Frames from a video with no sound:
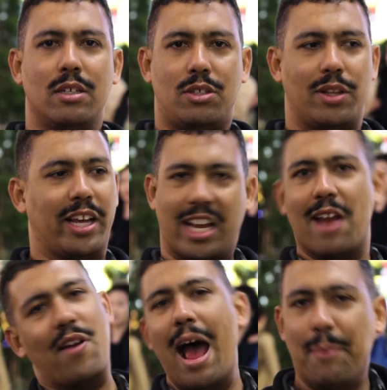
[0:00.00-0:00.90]
so that it can
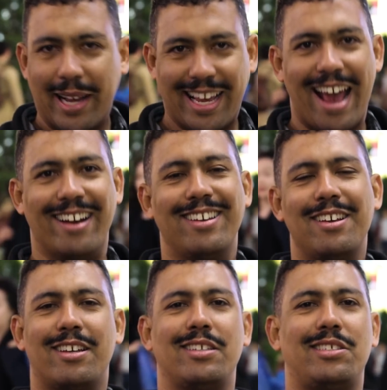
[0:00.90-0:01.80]
never happen again.
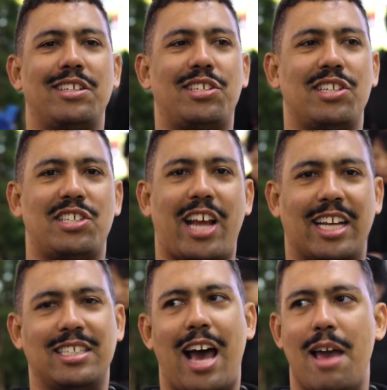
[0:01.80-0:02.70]
Because this is the
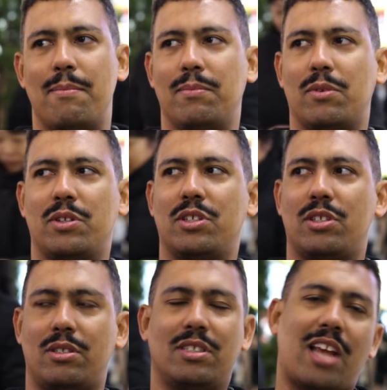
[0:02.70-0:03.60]
second time, or
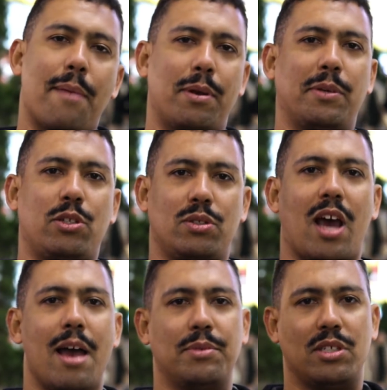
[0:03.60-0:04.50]
it's happened to me 2
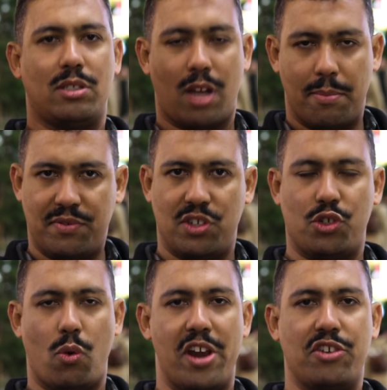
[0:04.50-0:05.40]
times, this type of
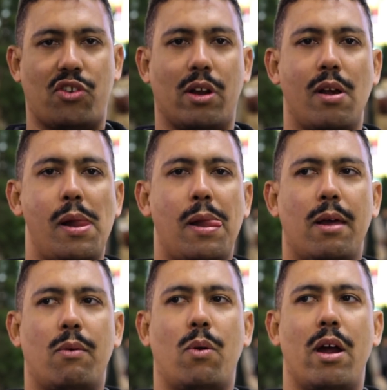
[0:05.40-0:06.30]
situation
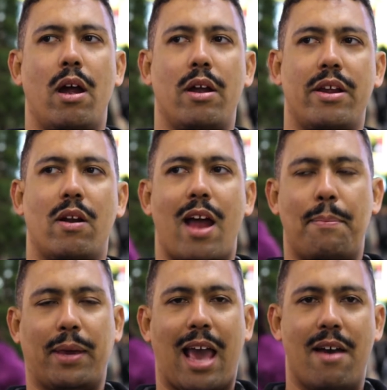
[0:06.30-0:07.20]
where, you know,
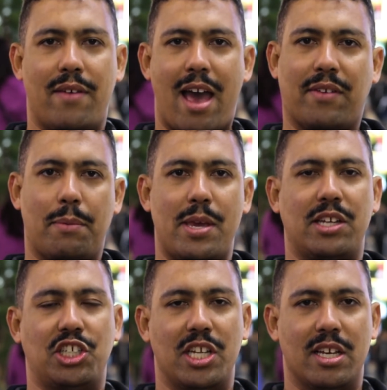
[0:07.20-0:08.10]
not having a
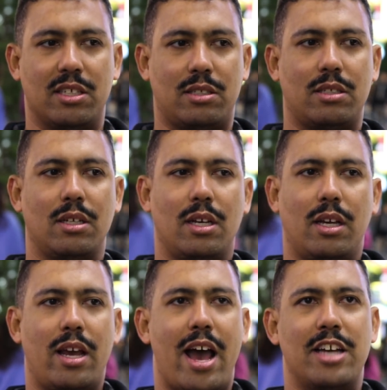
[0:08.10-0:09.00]
PhD
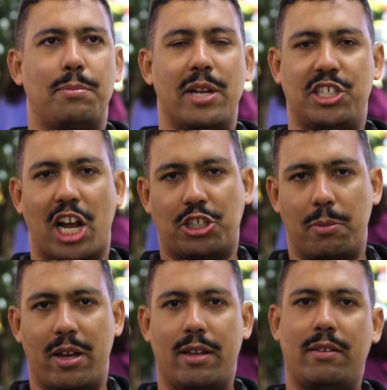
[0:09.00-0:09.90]
has been a
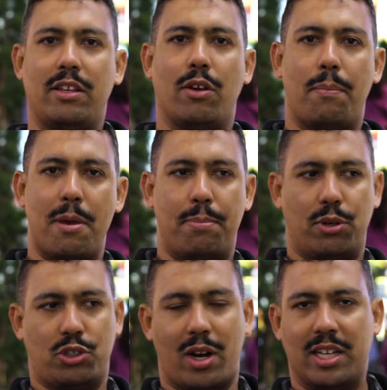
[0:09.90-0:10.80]
detriment. Either
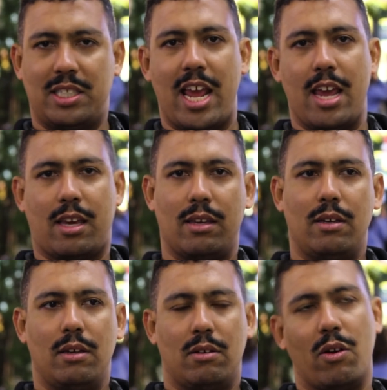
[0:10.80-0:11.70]
people trying to take
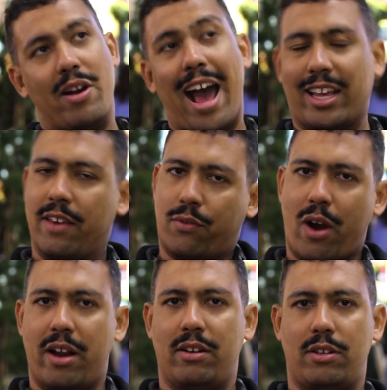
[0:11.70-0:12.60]
or not give
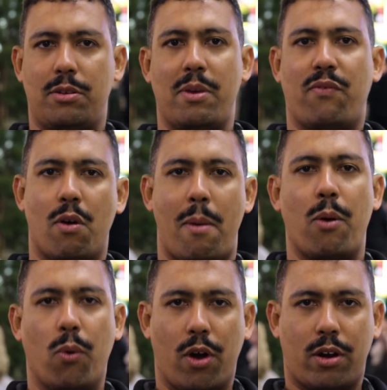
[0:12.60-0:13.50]
credit to me for my
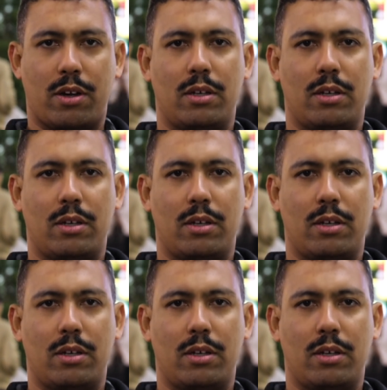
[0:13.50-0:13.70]
work,